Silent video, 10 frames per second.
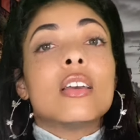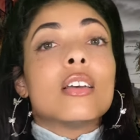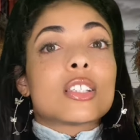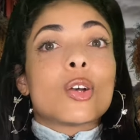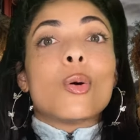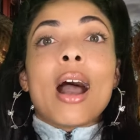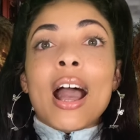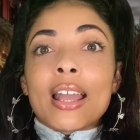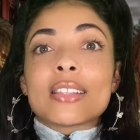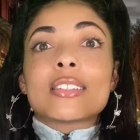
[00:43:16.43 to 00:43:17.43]
So
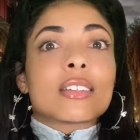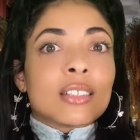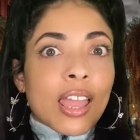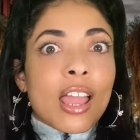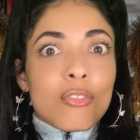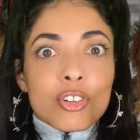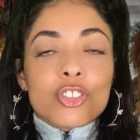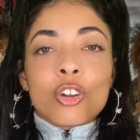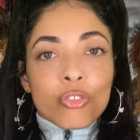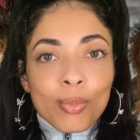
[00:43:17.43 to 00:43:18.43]
I took an average
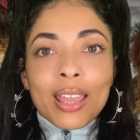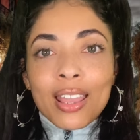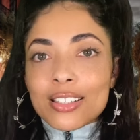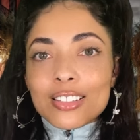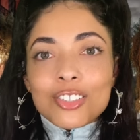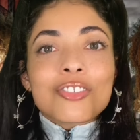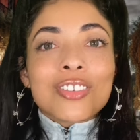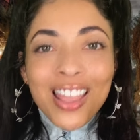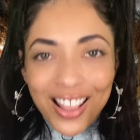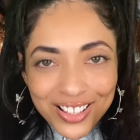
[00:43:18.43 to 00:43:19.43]
of my Ancestry
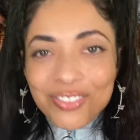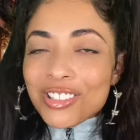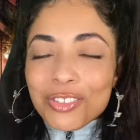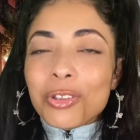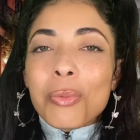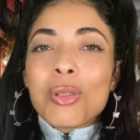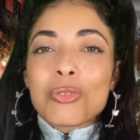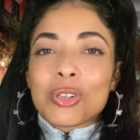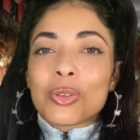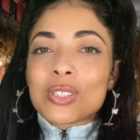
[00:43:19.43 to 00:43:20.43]
and 23andMe
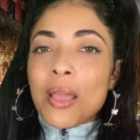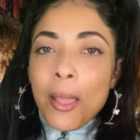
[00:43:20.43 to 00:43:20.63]
results